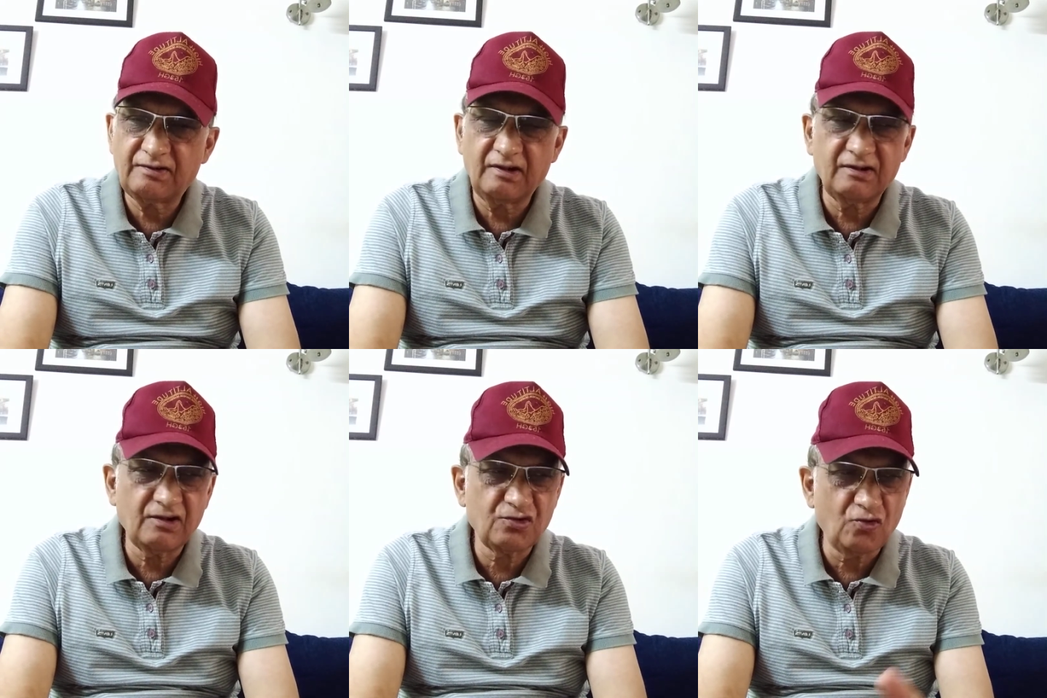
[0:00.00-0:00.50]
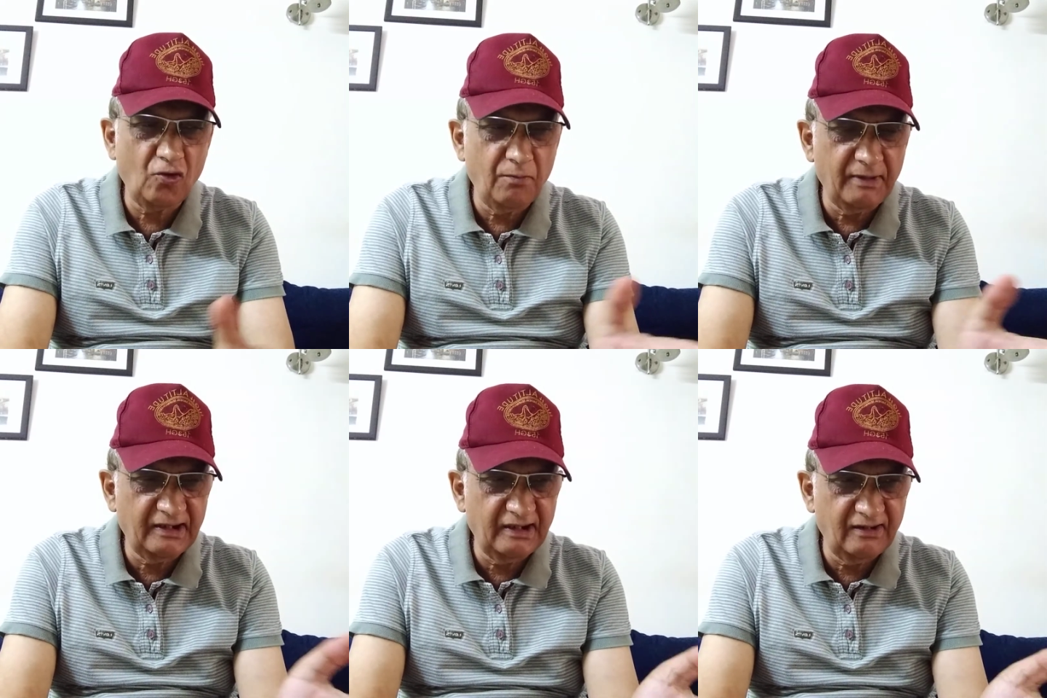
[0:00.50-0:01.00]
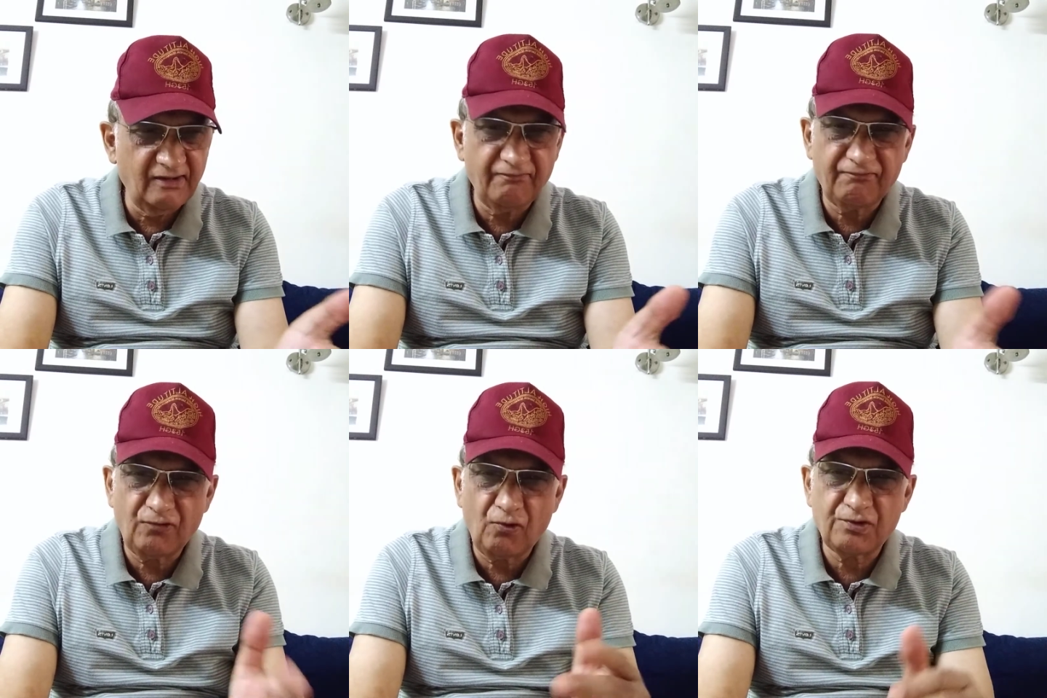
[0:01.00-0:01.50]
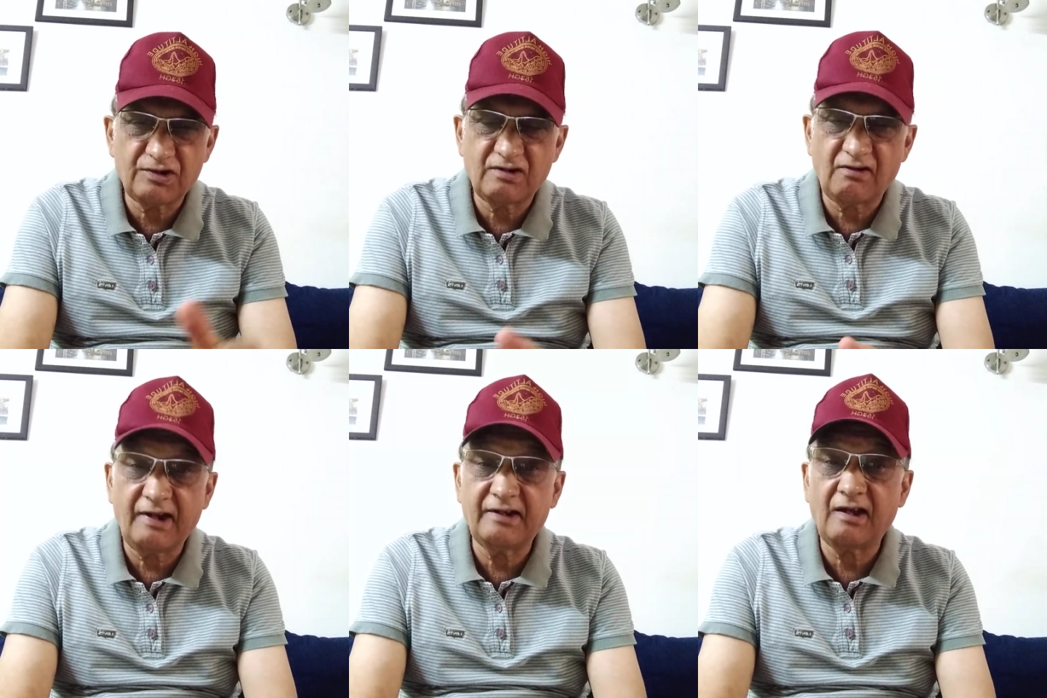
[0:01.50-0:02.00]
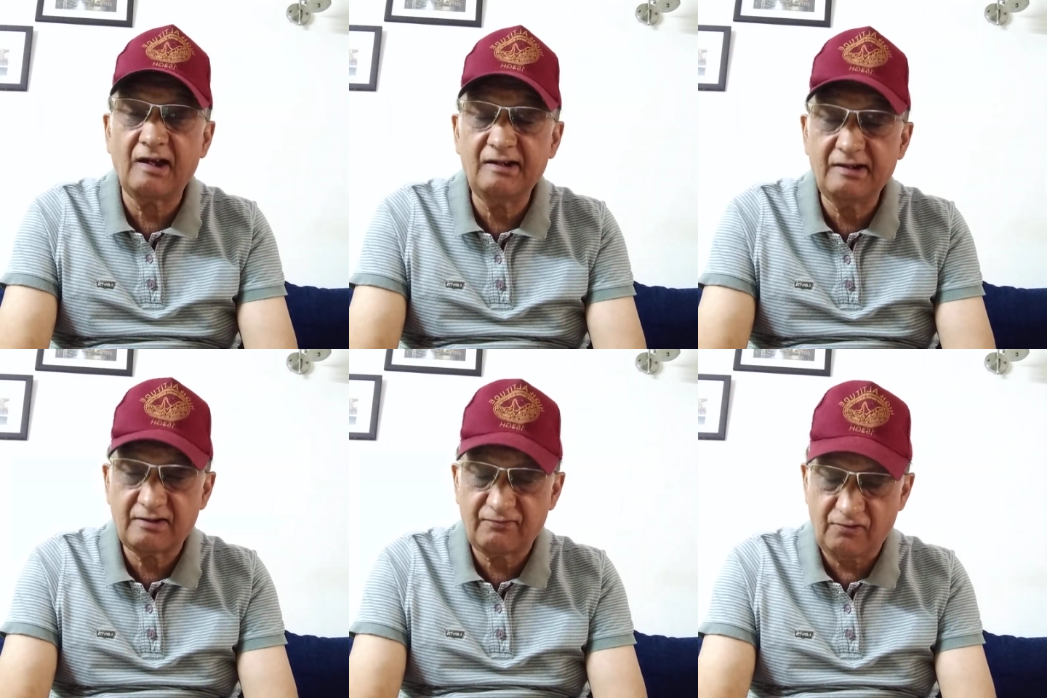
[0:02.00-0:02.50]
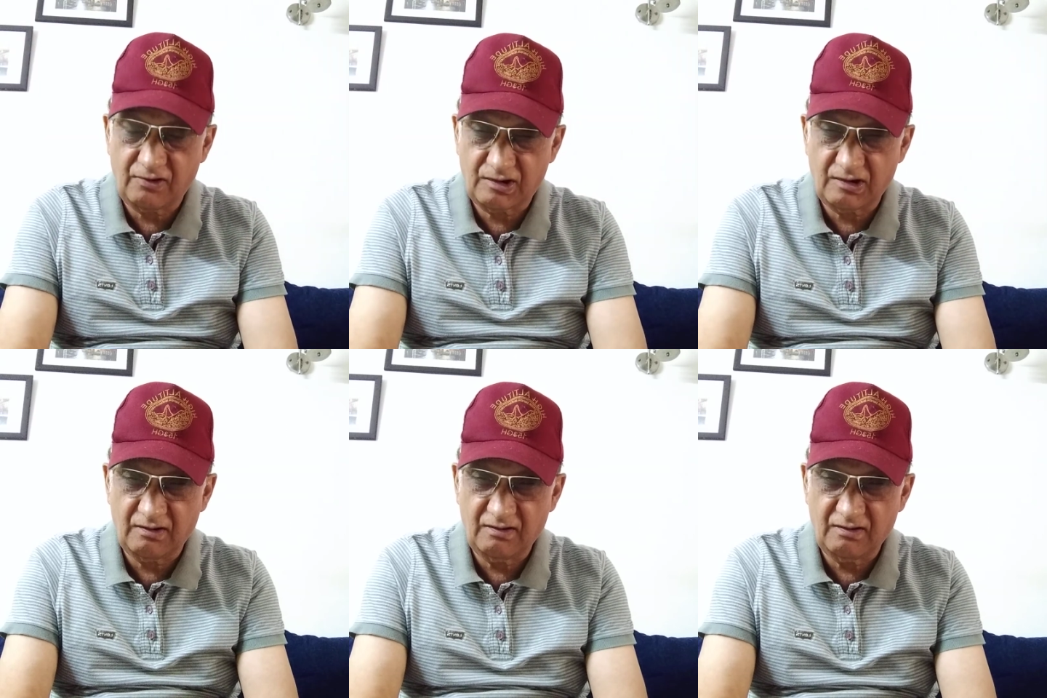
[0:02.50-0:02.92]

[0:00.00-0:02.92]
Then there are so many lymph nodes in right iliac fossa.